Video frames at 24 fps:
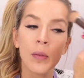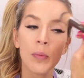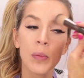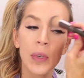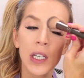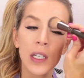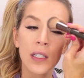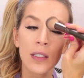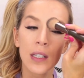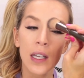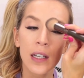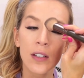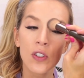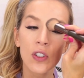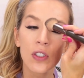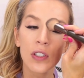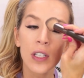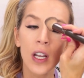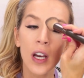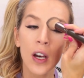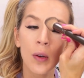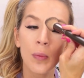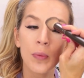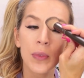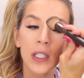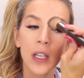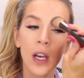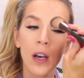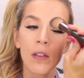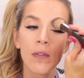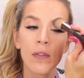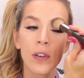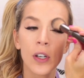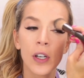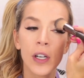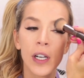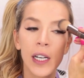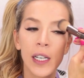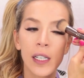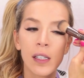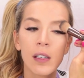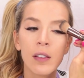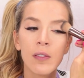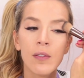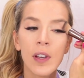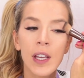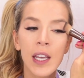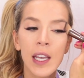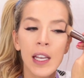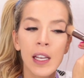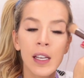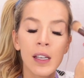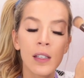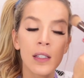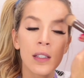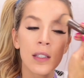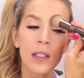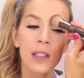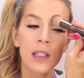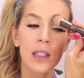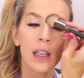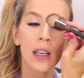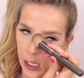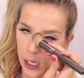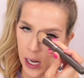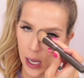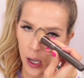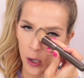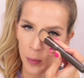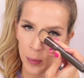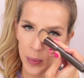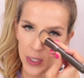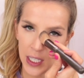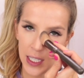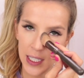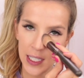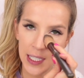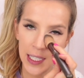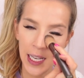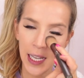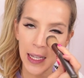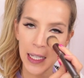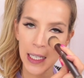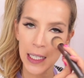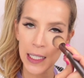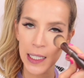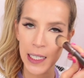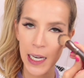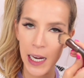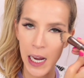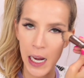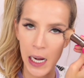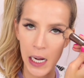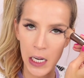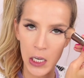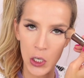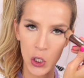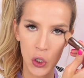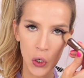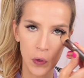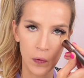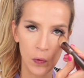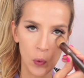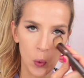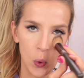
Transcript: because that just helps cover any veins and helps set the stage